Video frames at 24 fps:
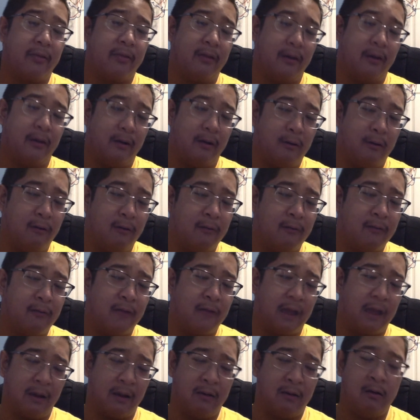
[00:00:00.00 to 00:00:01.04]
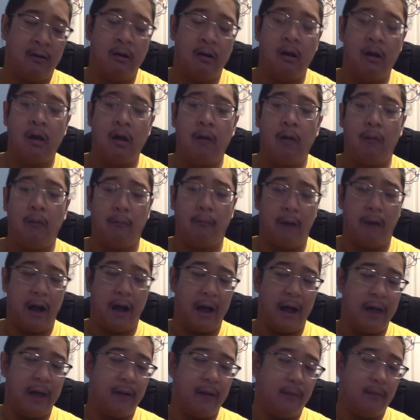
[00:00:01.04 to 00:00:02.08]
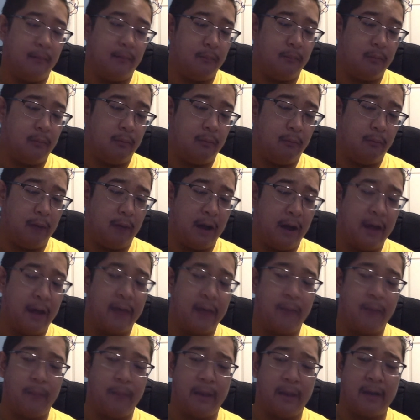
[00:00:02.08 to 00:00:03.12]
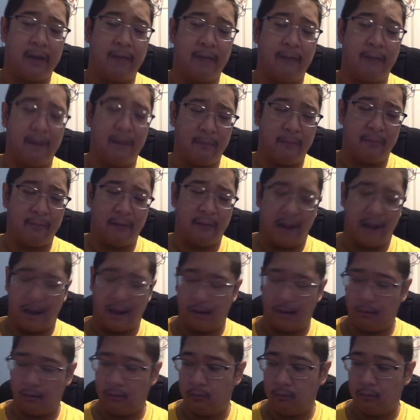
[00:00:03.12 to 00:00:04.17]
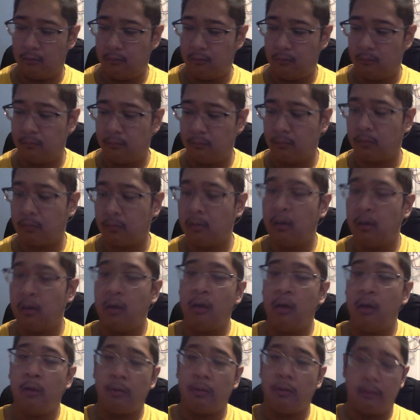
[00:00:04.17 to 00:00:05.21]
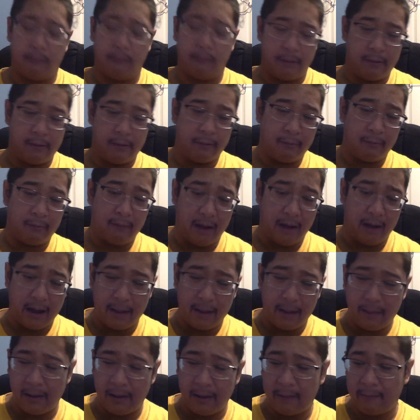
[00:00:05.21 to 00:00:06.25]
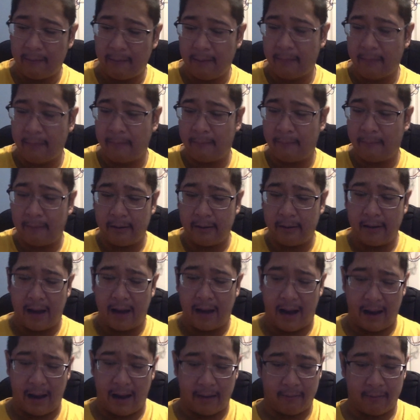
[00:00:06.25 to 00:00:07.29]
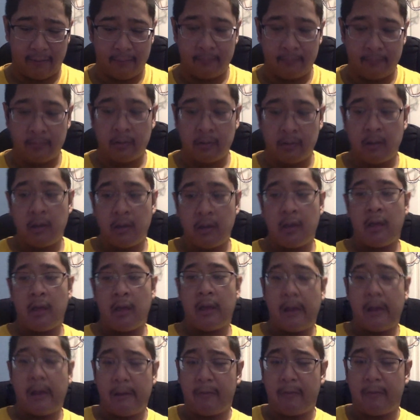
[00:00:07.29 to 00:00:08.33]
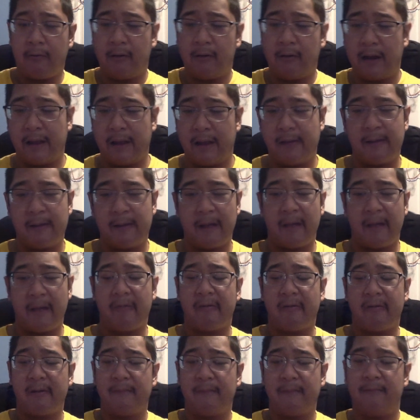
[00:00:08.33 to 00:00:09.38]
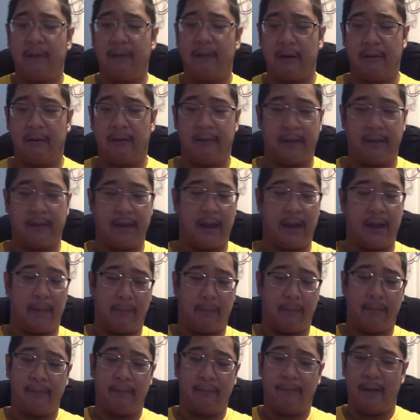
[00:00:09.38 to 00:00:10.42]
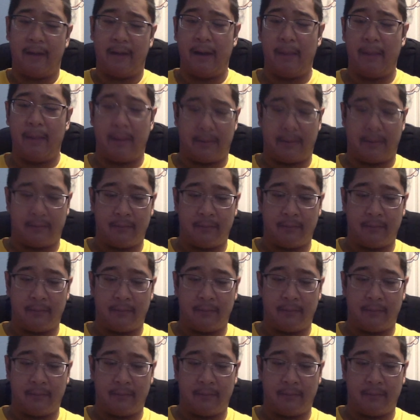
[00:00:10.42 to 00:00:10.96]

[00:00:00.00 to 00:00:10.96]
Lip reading: whole thing. Why make a website? The reason why I make a website for you guys is so that you guys can follow the game development,